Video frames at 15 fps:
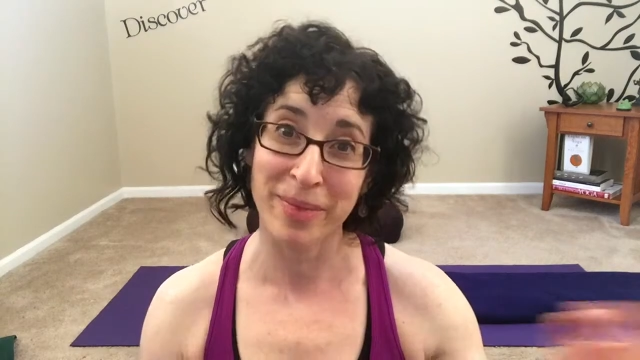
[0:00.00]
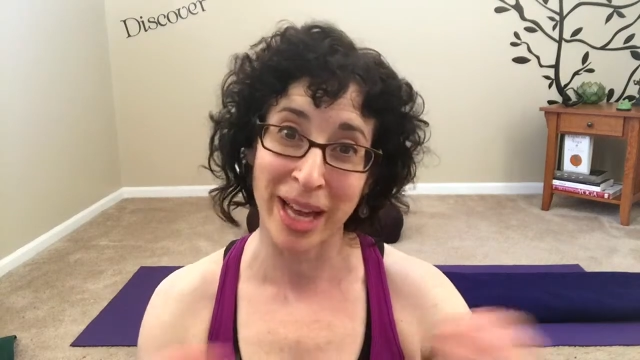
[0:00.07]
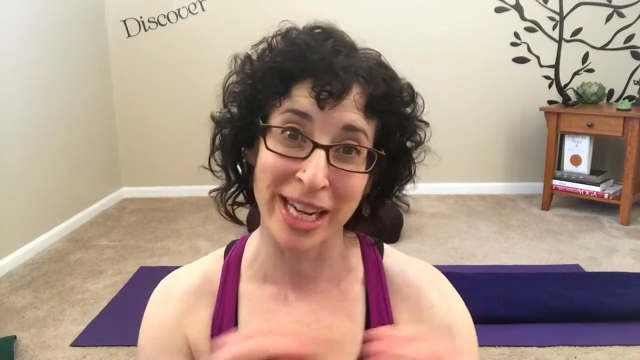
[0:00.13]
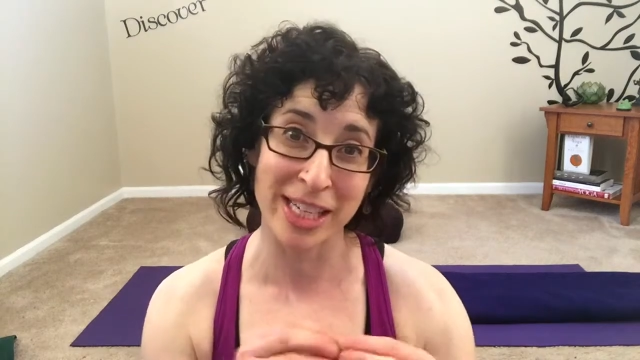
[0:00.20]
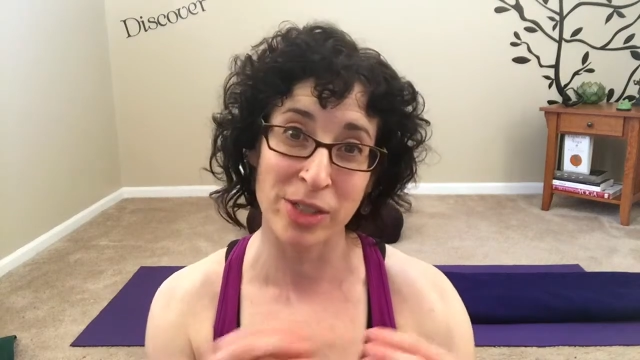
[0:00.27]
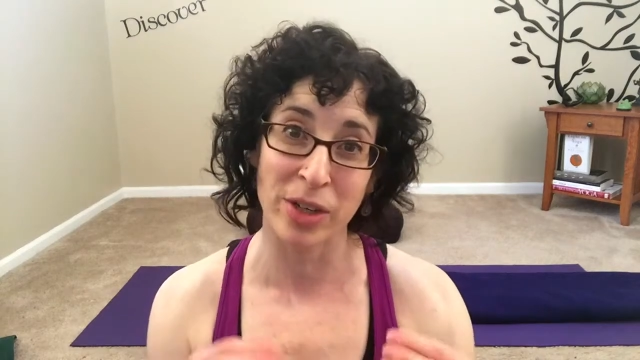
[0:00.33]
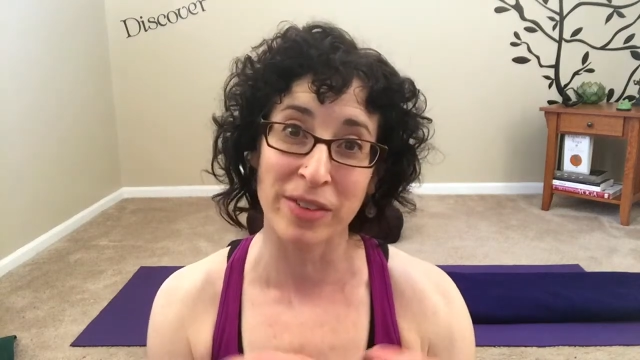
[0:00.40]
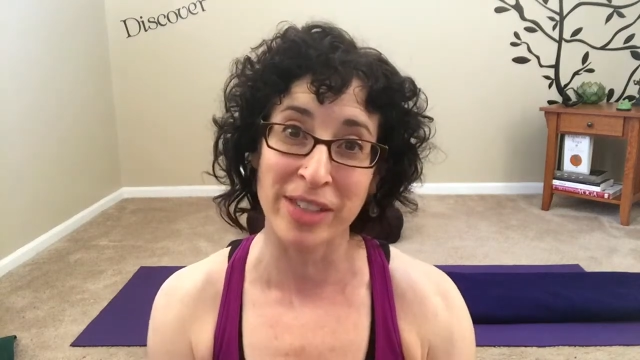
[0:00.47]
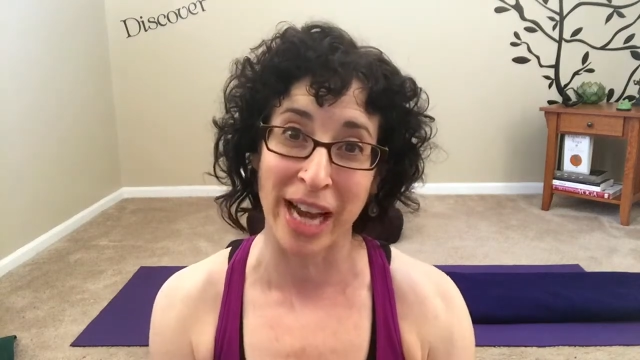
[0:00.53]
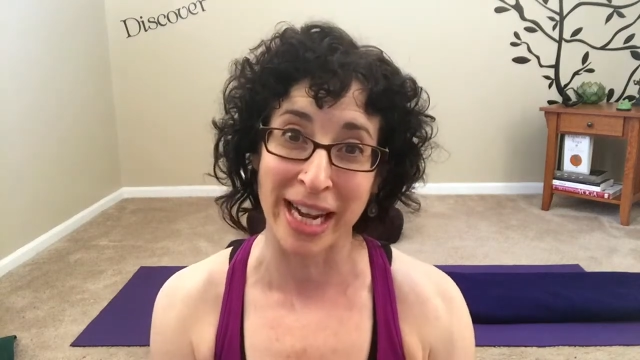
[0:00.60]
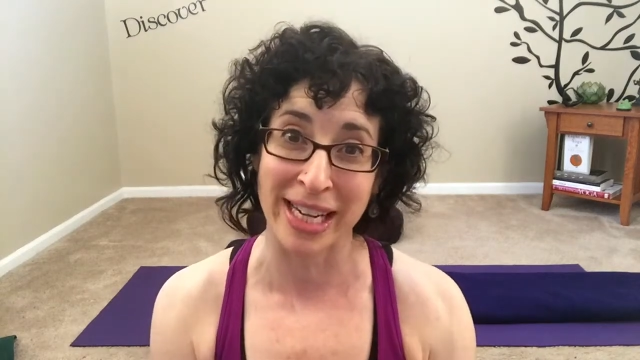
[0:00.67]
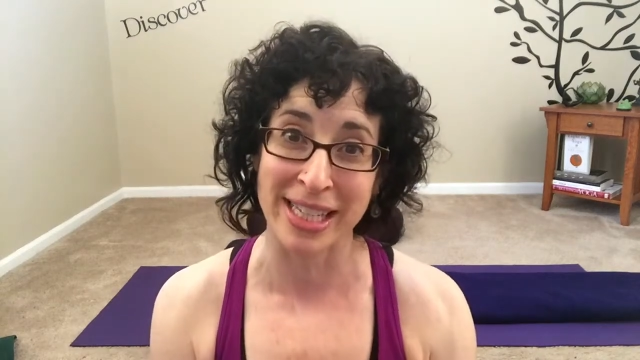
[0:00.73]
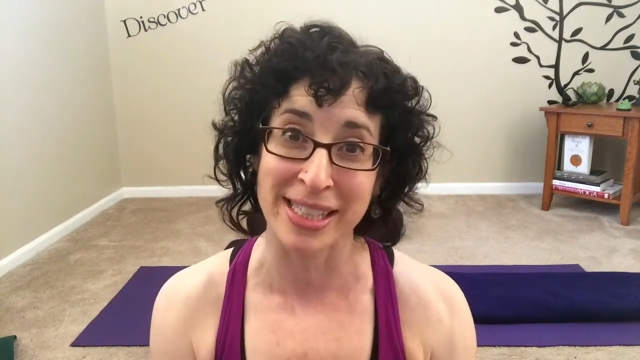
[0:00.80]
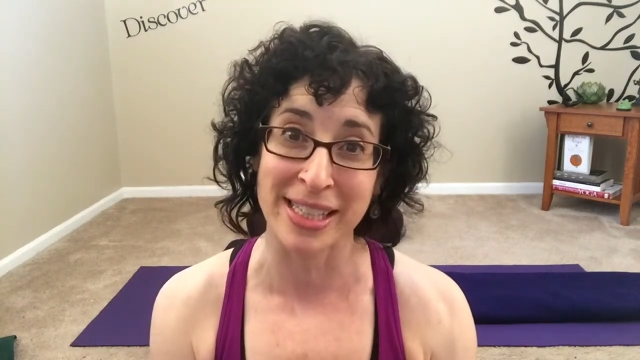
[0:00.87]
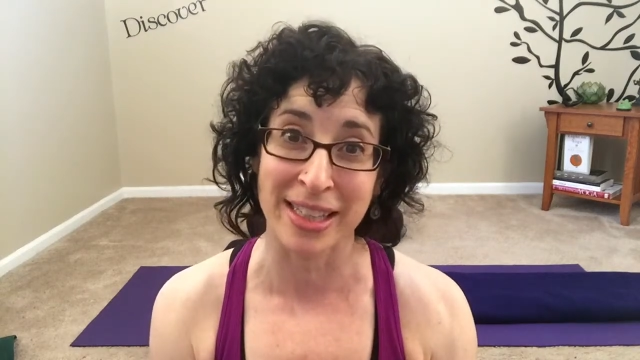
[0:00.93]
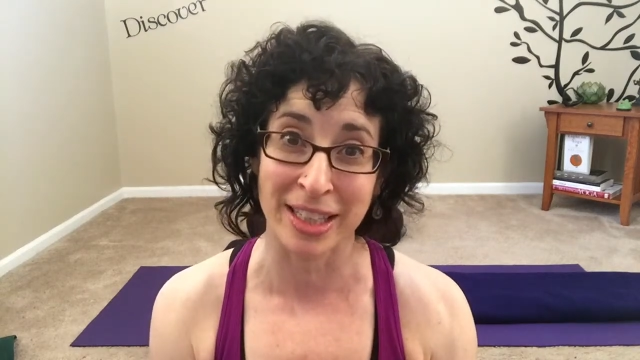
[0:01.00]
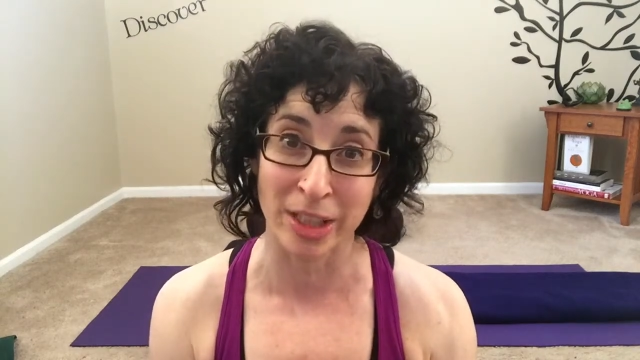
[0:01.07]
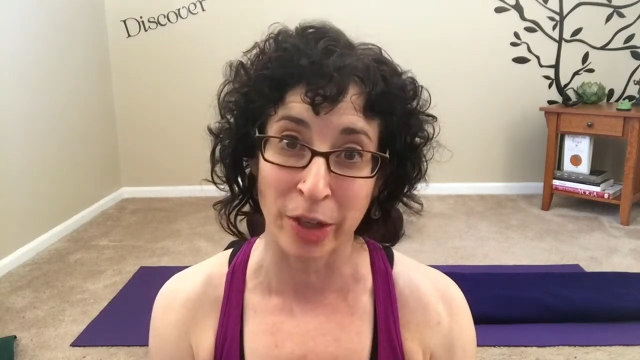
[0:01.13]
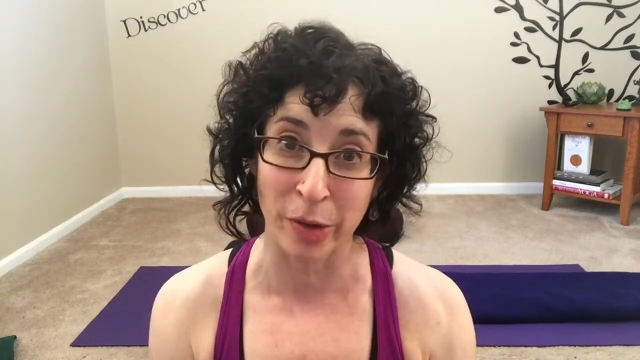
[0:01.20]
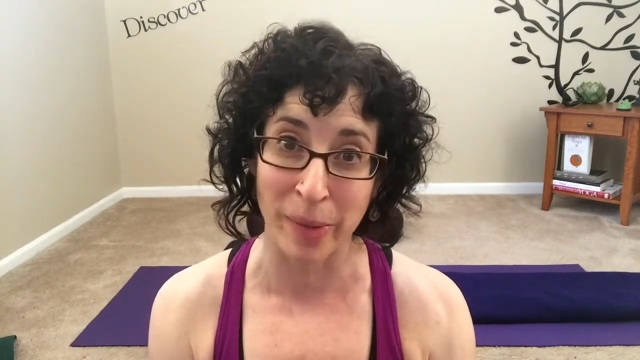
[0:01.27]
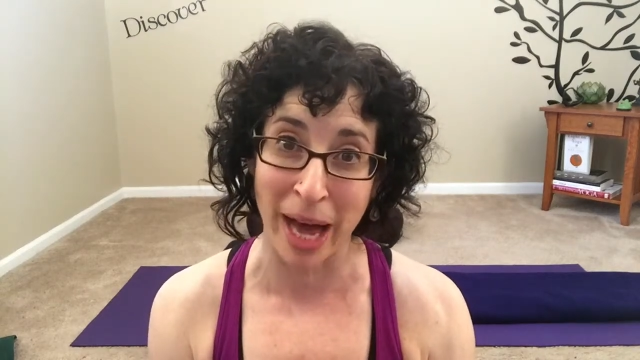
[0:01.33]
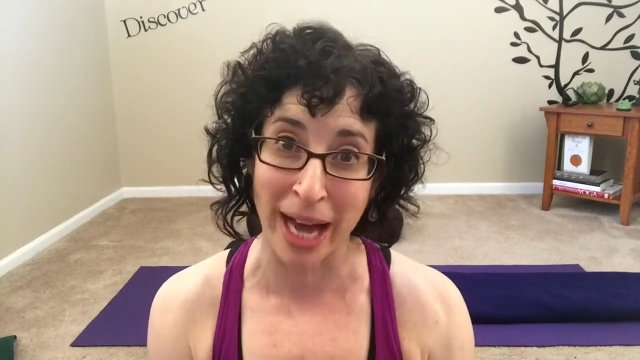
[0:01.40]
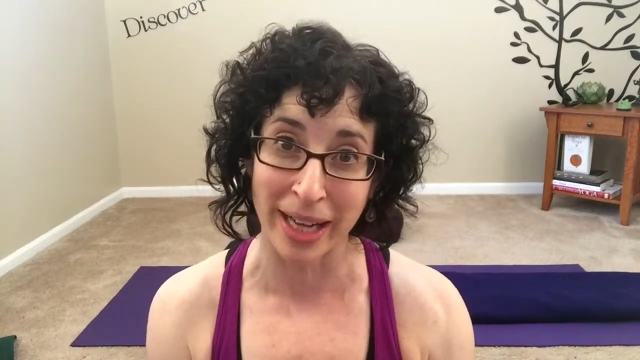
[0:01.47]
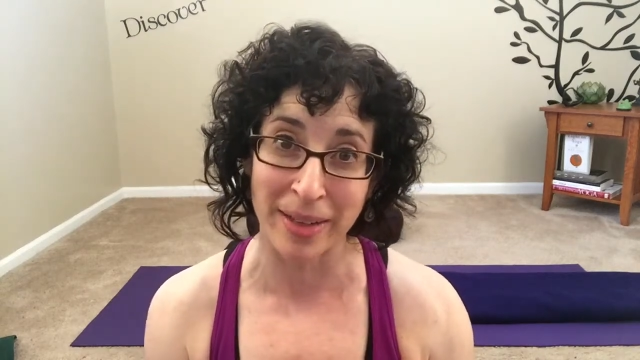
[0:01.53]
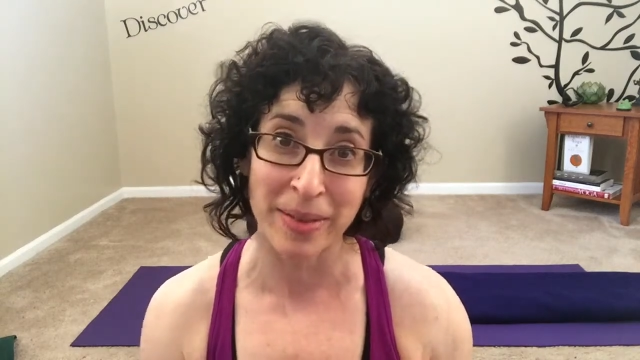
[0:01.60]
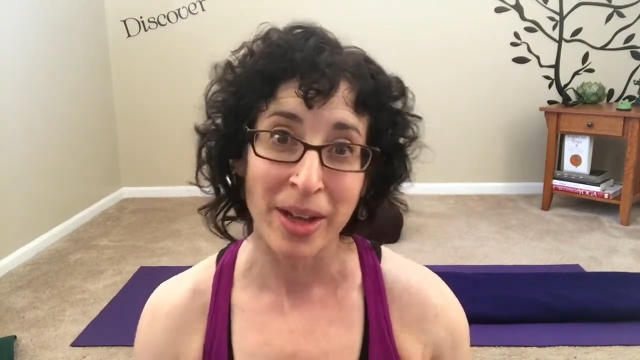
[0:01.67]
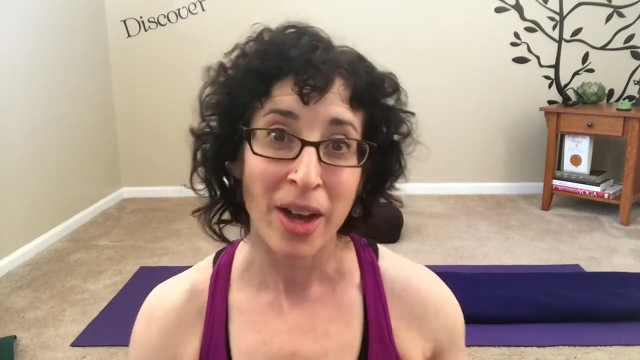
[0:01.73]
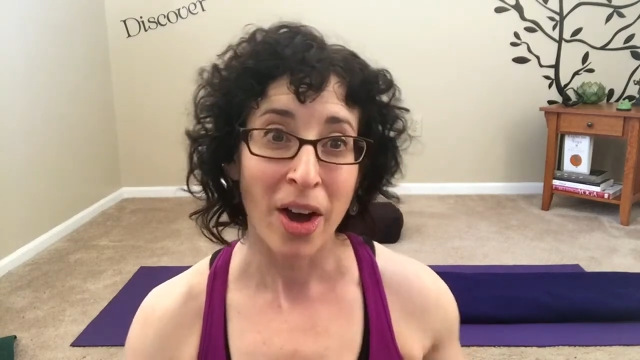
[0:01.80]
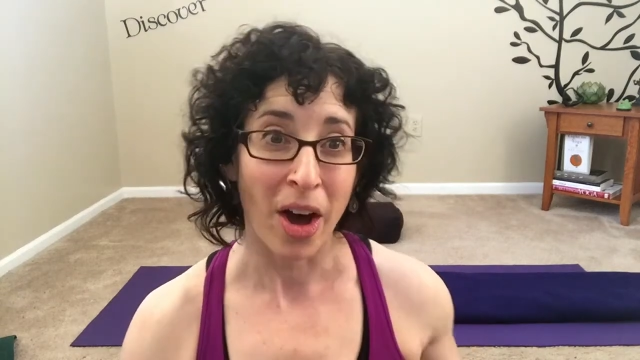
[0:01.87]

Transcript: any sort of tightness in the low back.